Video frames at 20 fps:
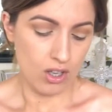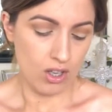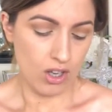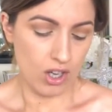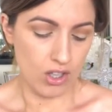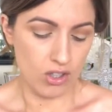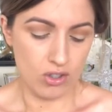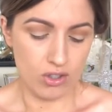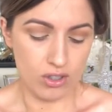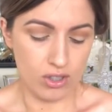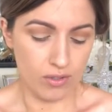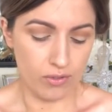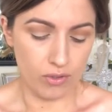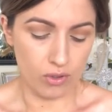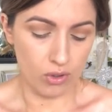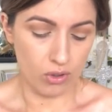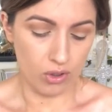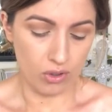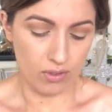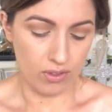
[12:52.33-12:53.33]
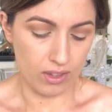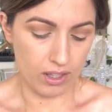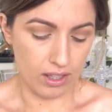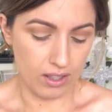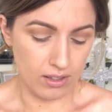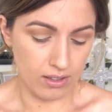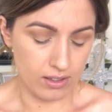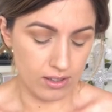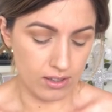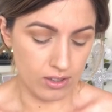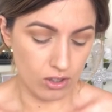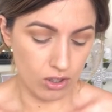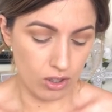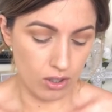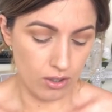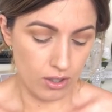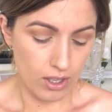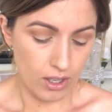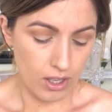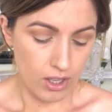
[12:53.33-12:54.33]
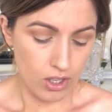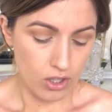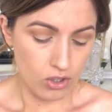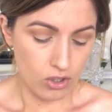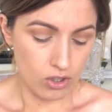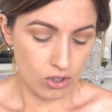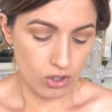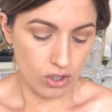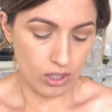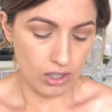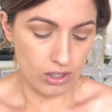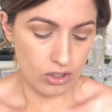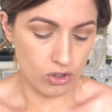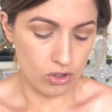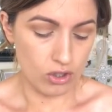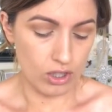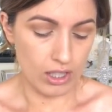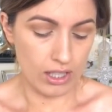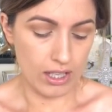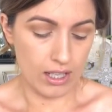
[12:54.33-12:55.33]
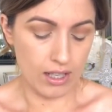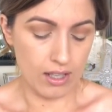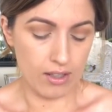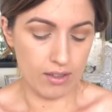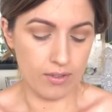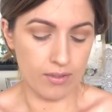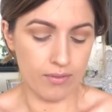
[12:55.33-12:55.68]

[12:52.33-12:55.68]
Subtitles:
I use it for a lot of things. So just gonna literally